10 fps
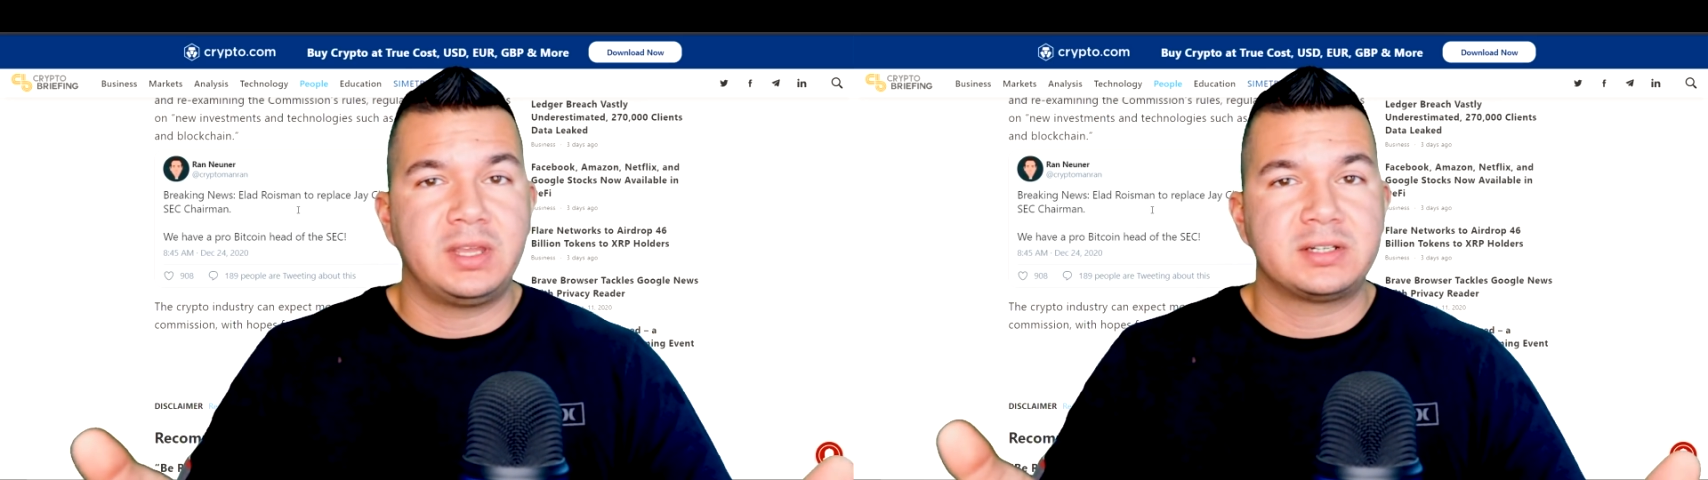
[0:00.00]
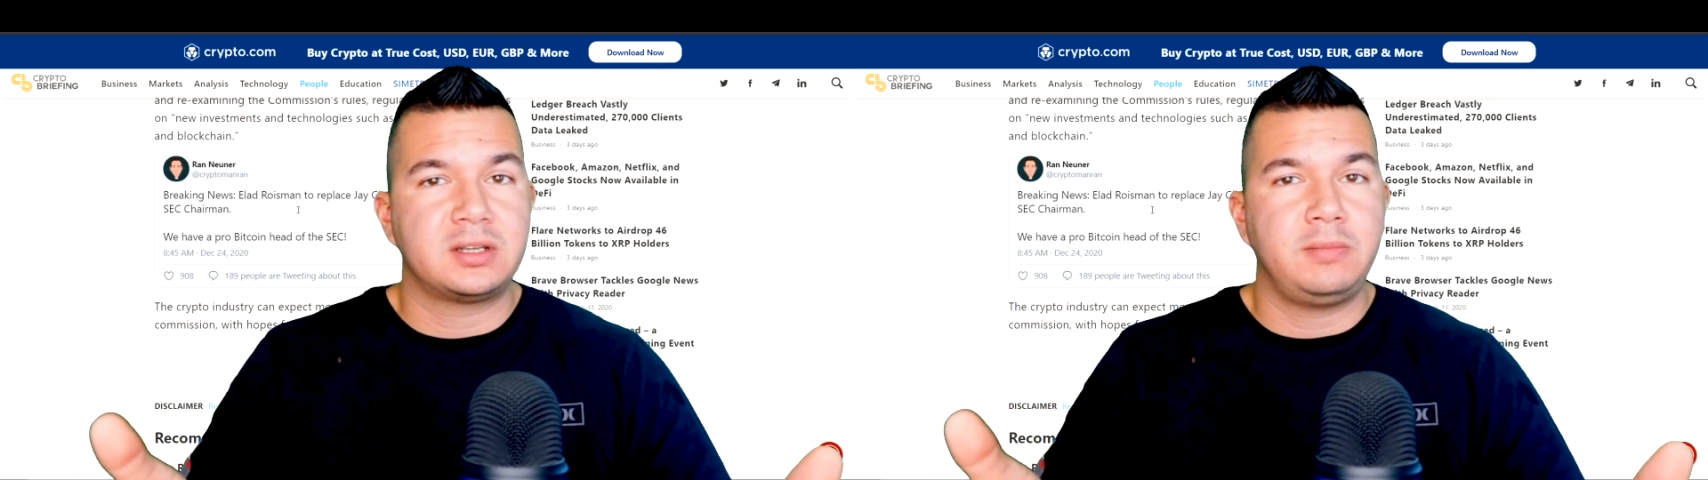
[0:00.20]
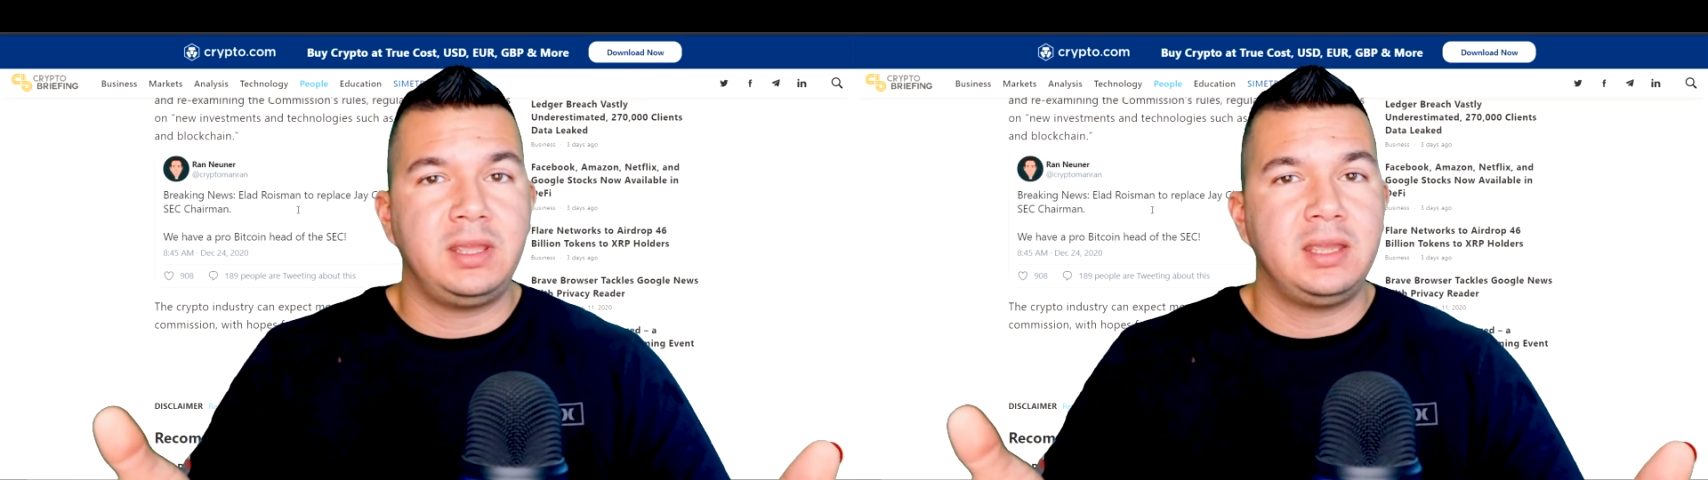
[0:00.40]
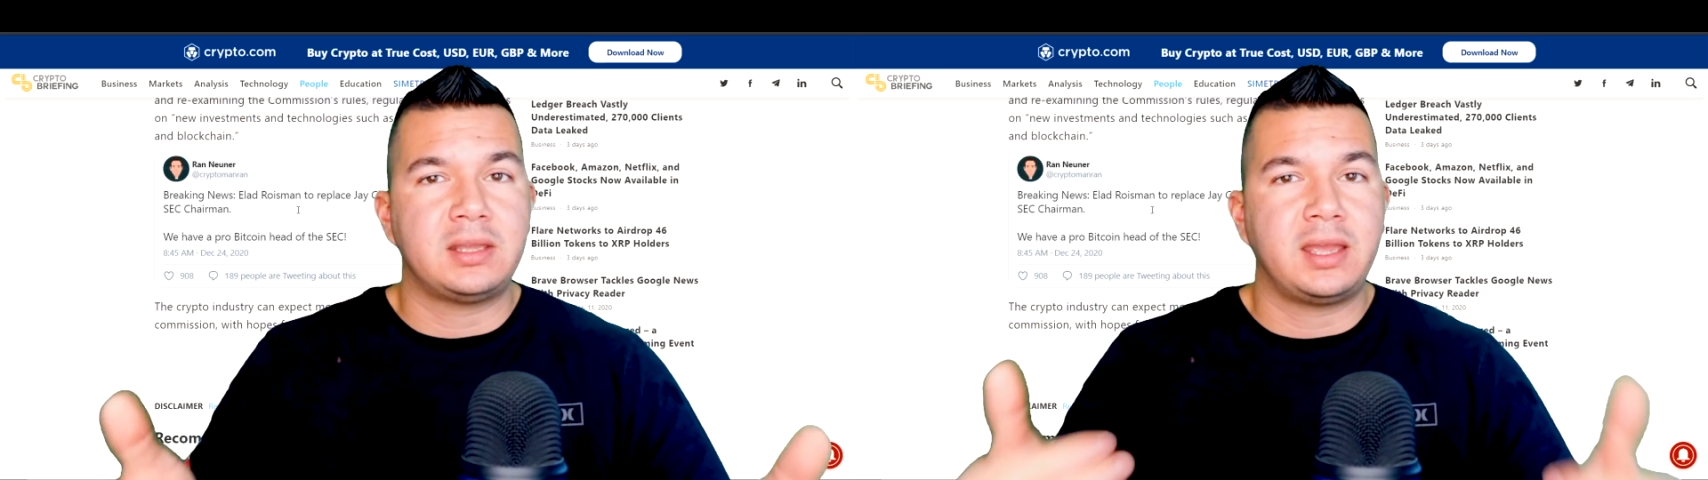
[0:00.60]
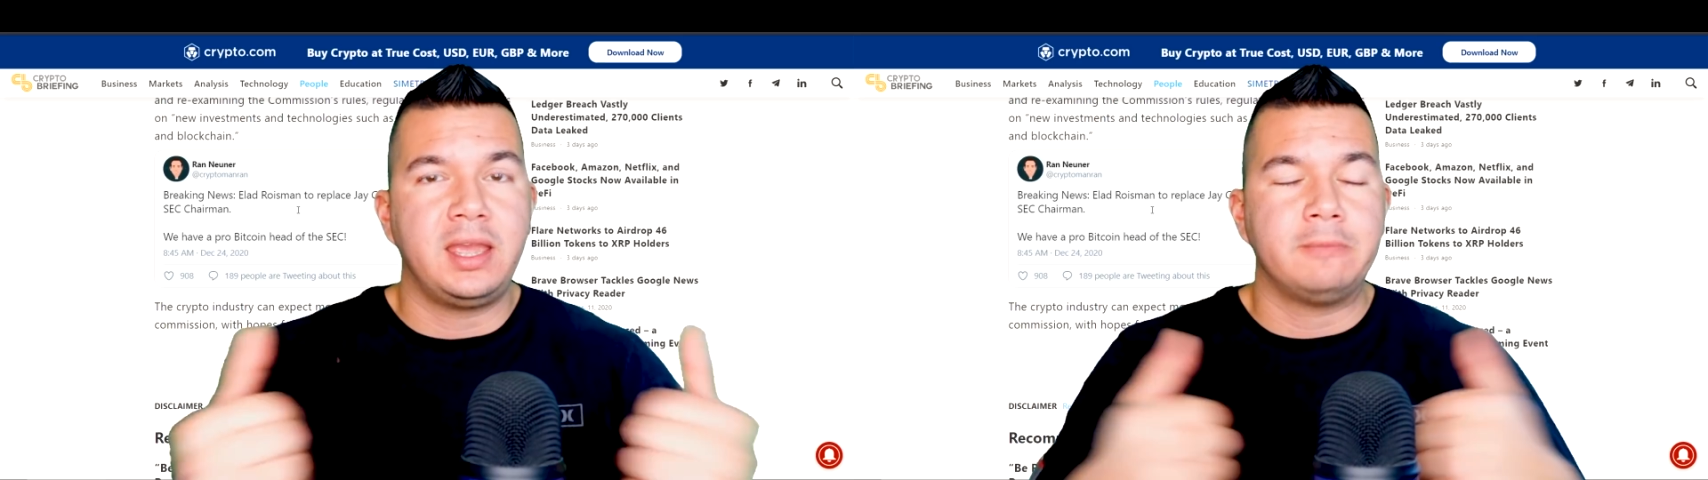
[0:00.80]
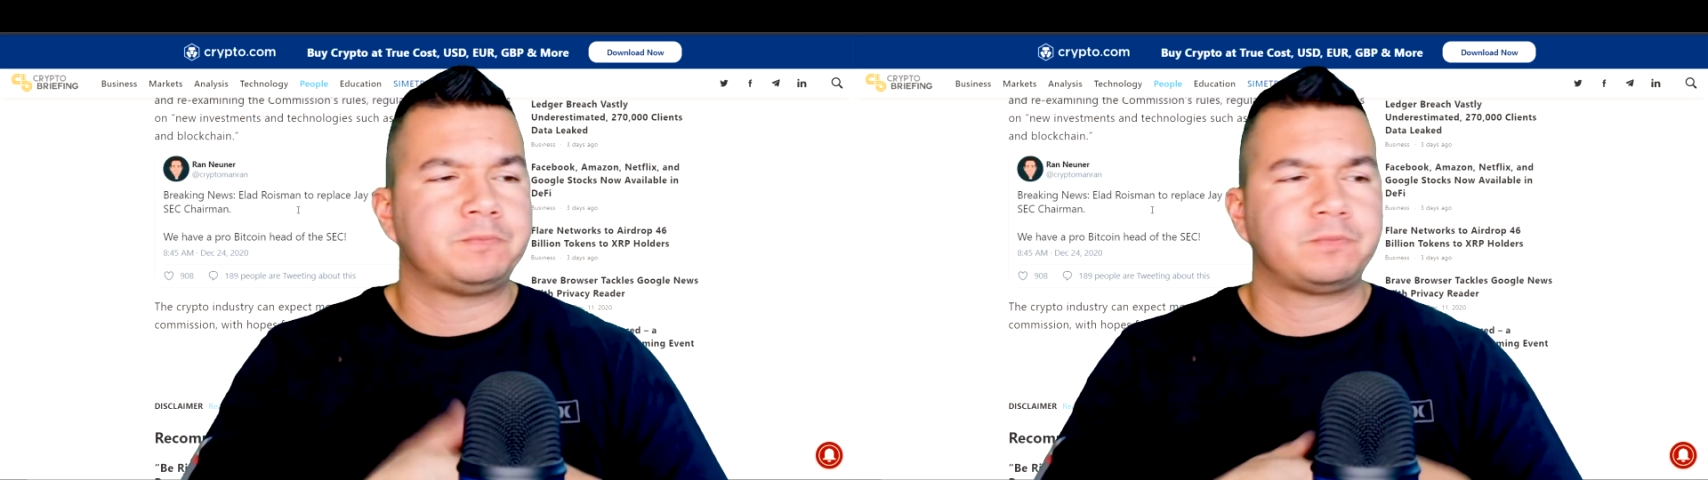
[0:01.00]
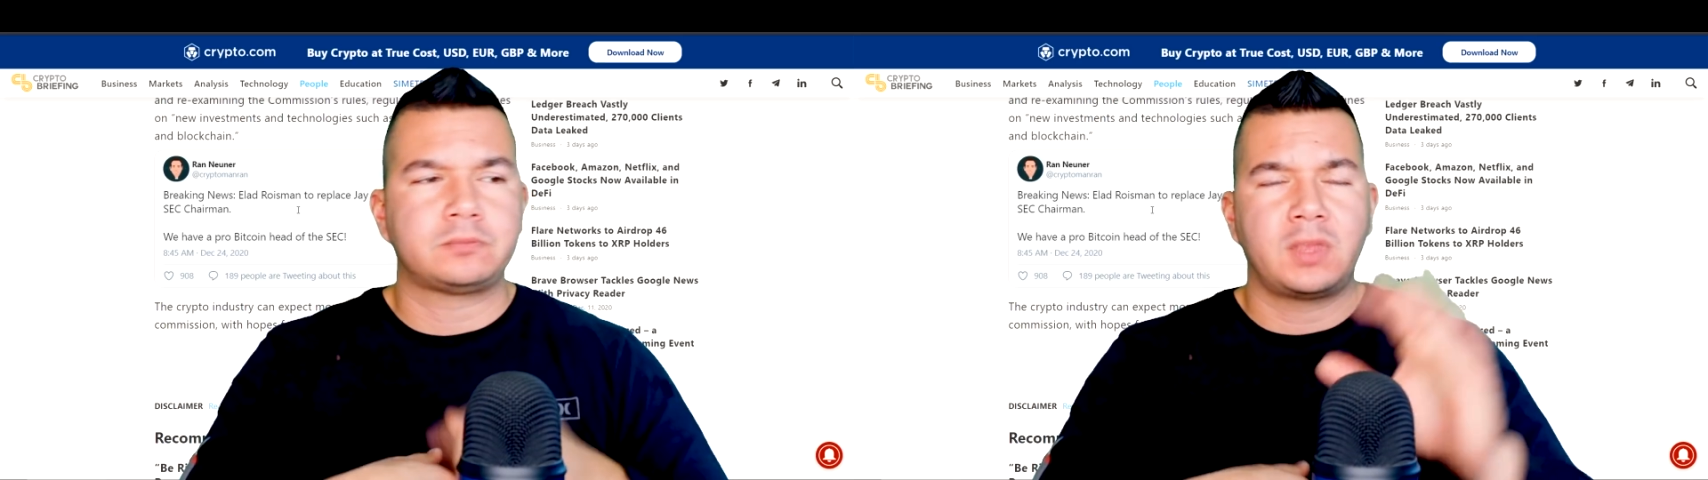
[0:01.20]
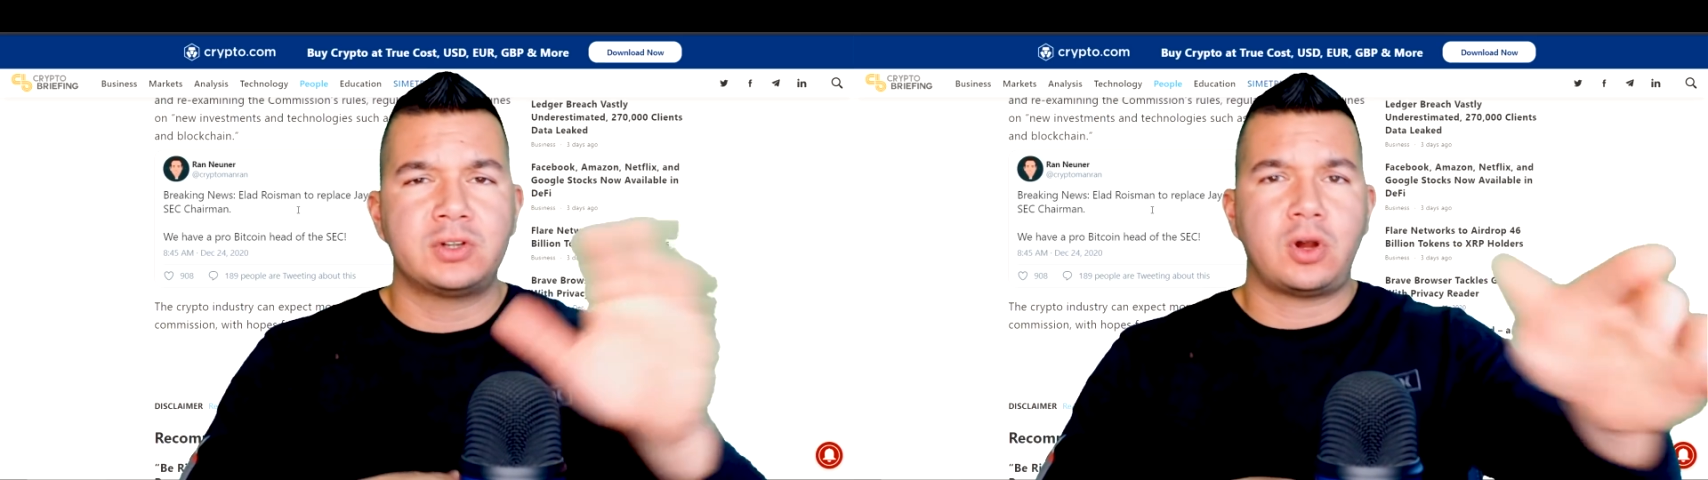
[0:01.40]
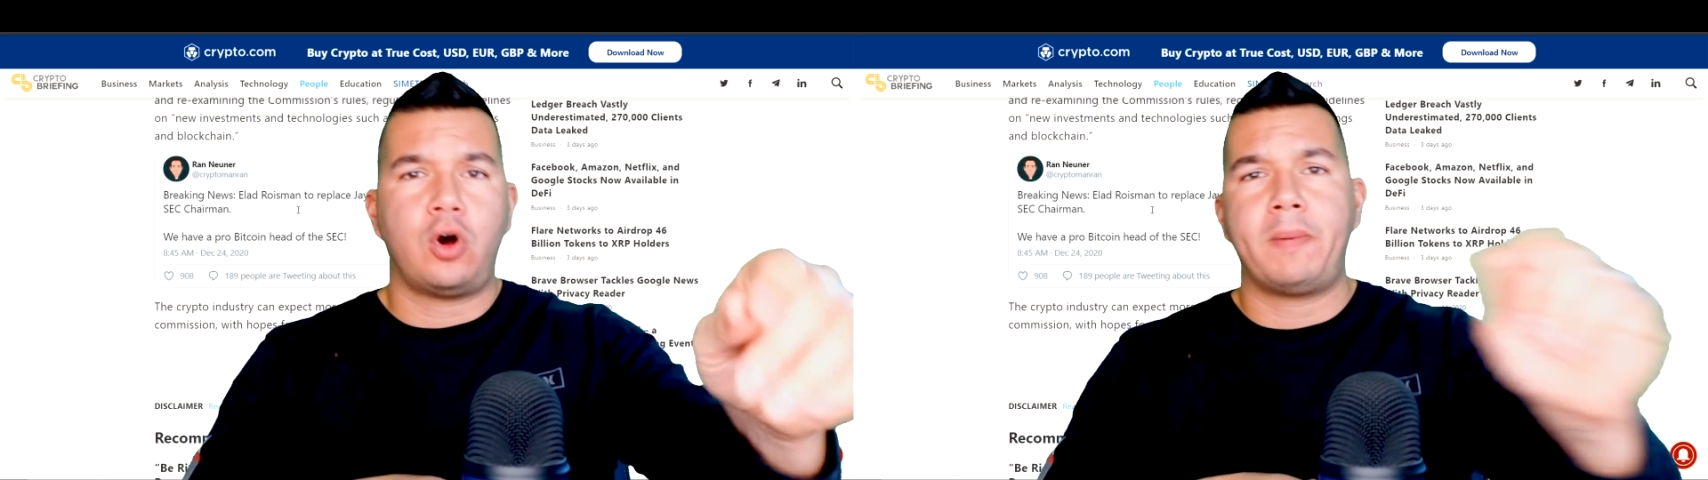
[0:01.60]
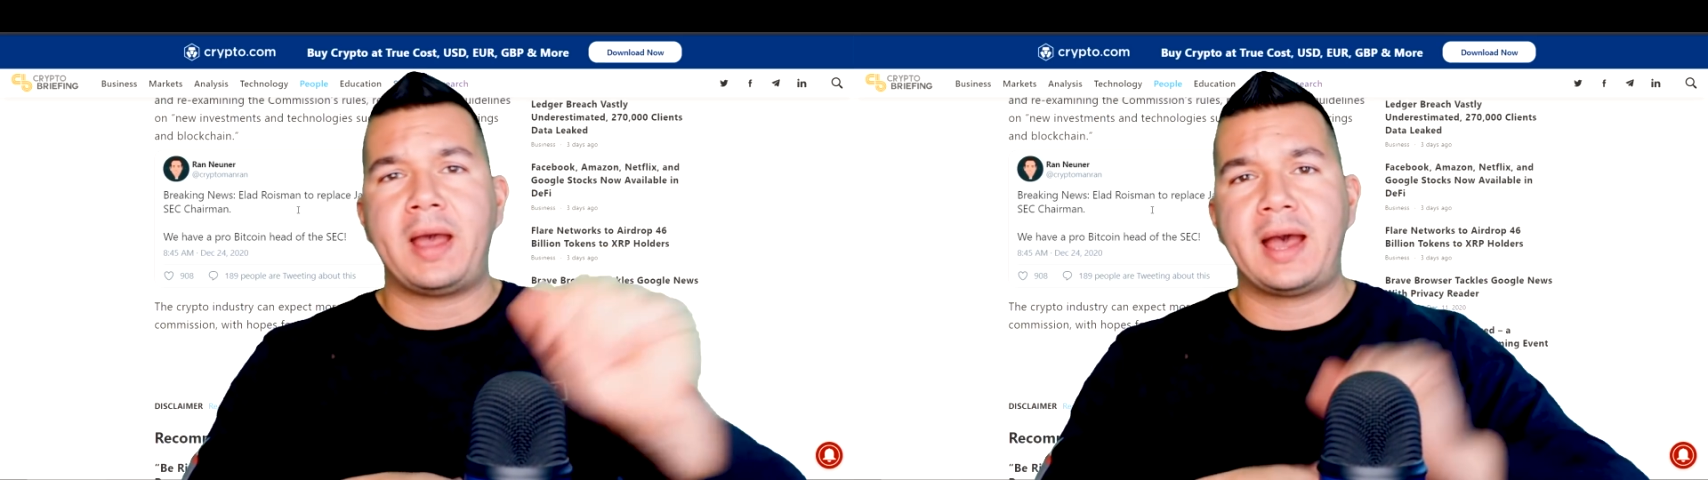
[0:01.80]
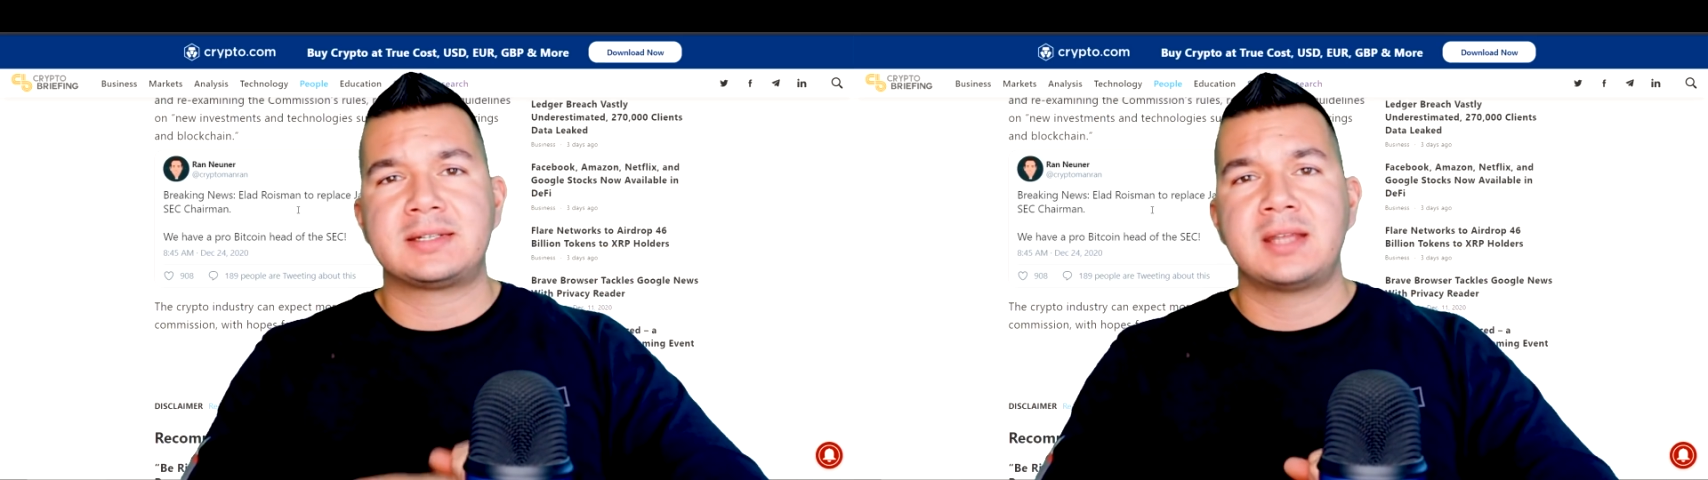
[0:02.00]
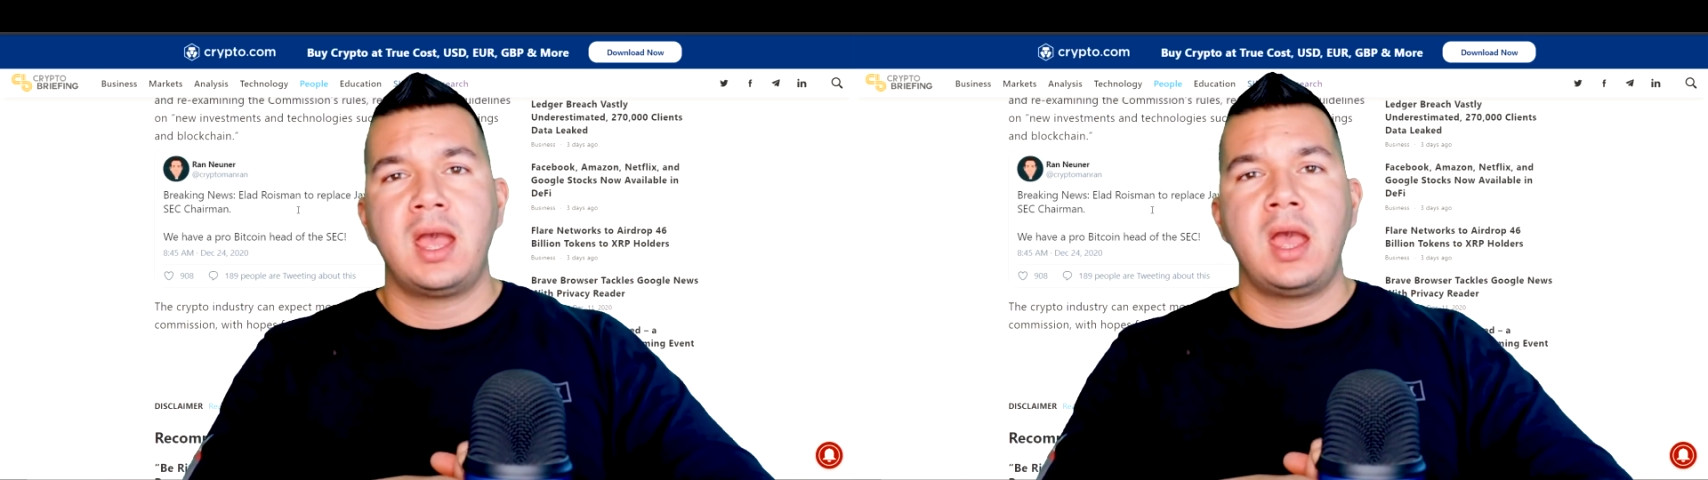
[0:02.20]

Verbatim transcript: Doesn't mean that, hey, here's a hall pass,